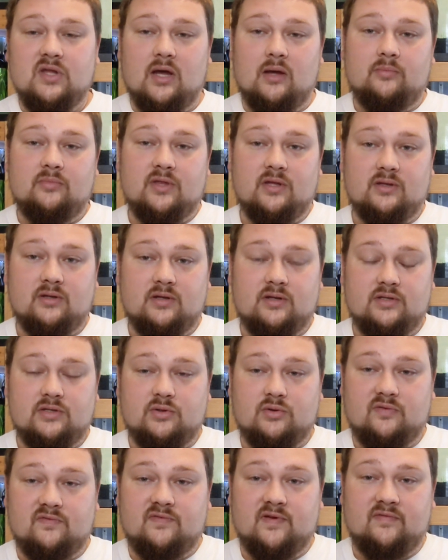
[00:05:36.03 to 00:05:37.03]
I'm then going to
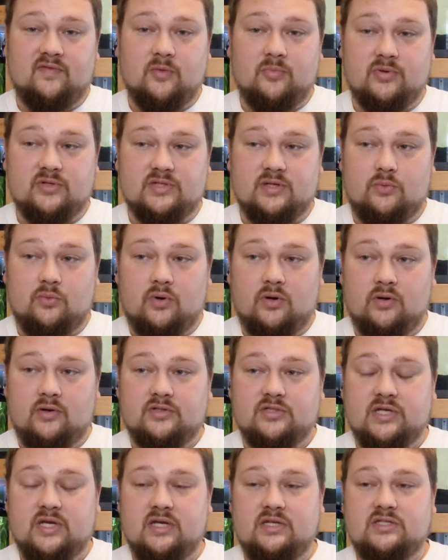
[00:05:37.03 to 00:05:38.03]
do a 50% water
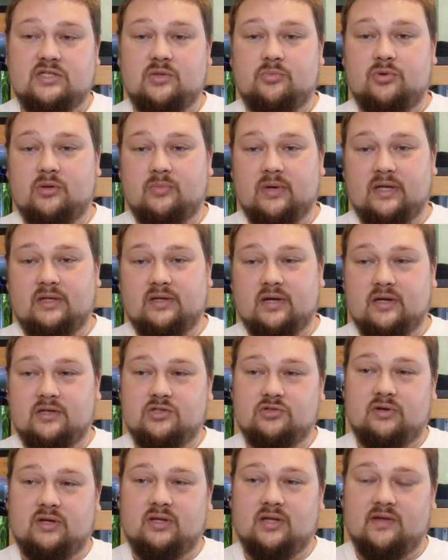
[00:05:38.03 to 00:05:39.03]
change to bring my
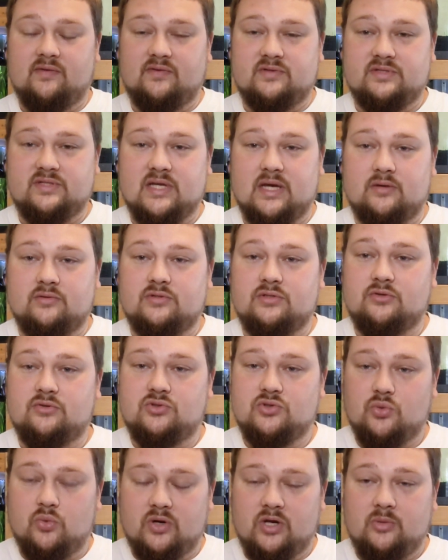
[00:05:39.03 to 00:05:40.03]
nitrate levels down to
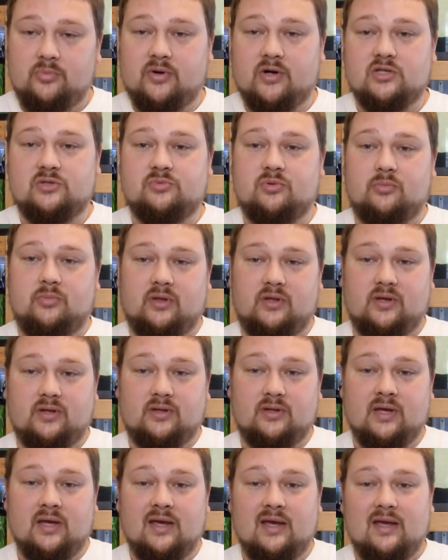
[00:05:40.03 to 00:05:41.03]
20 parts per
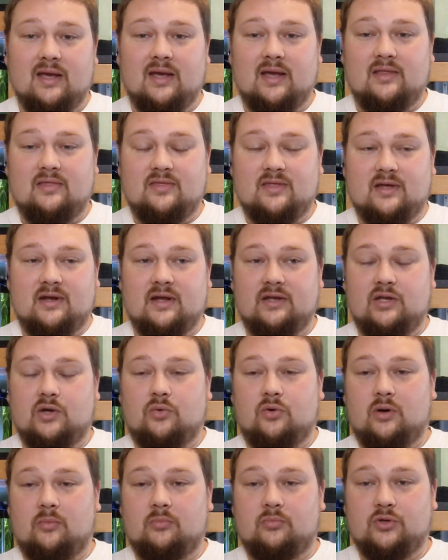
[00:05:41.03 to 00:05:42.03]
million, and then I
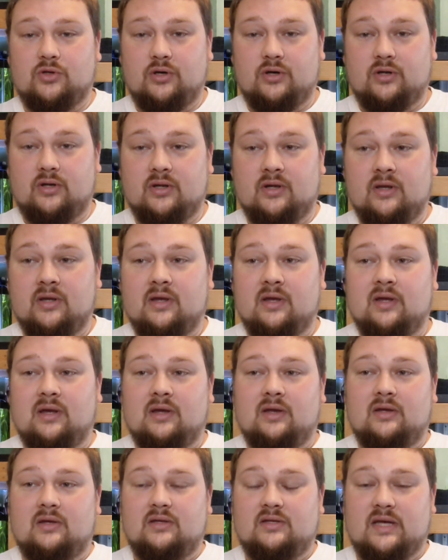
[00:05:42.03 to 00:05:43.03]
know I'm good.
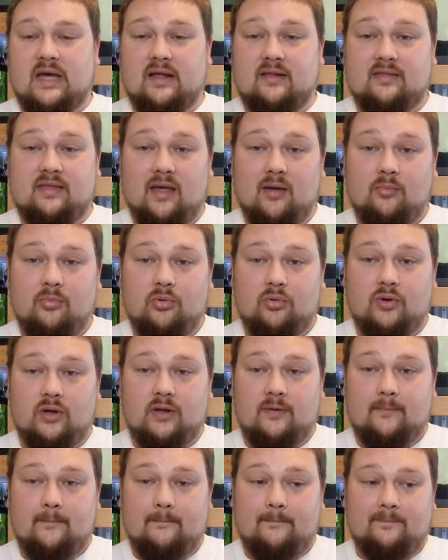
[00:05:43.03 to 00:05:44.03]
At that
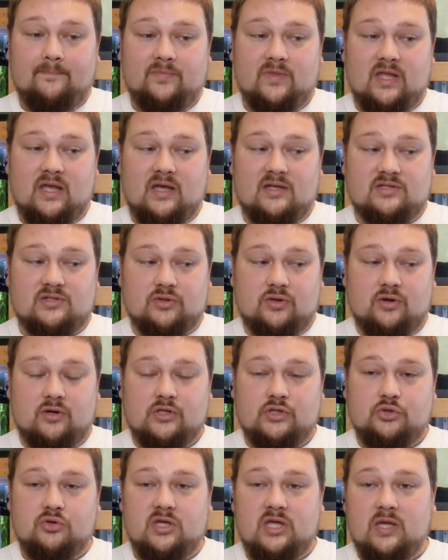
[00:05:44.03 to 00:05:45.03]
point, as long
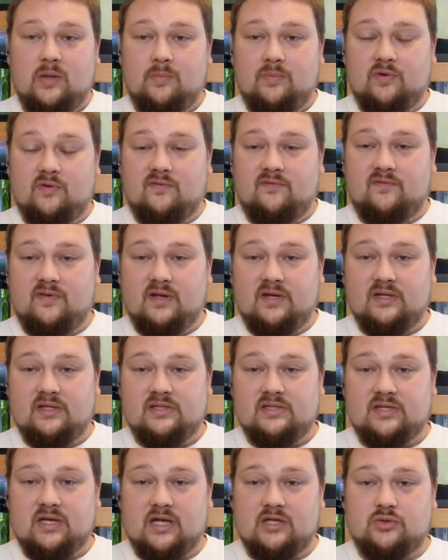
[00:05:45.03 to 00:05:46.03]
as you keep your feeding
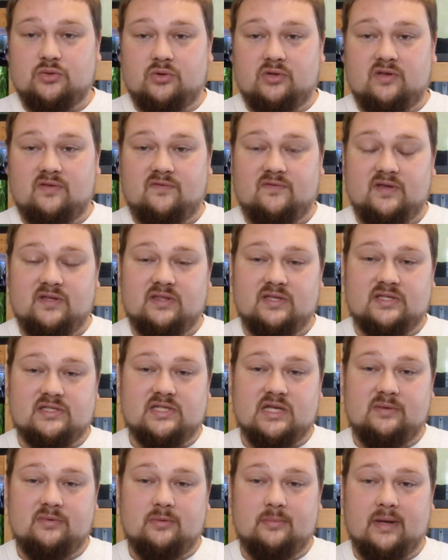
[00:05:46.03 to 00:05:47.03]
schedule, you feed the
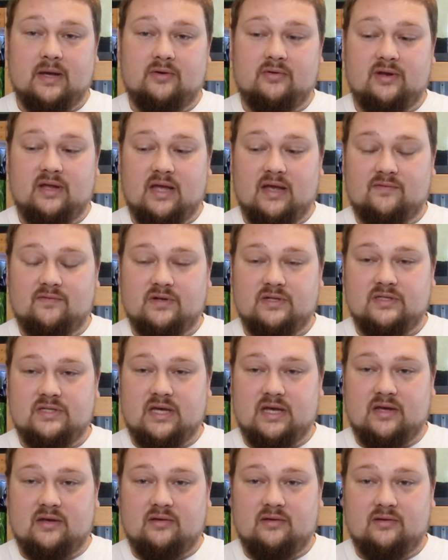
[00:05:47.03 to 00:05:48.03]
same amount every
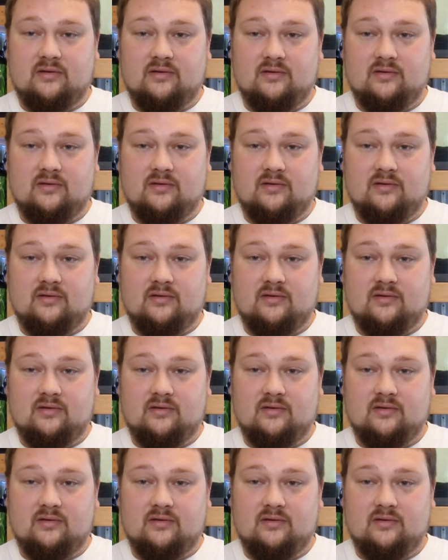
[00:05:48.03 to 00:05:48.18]
day,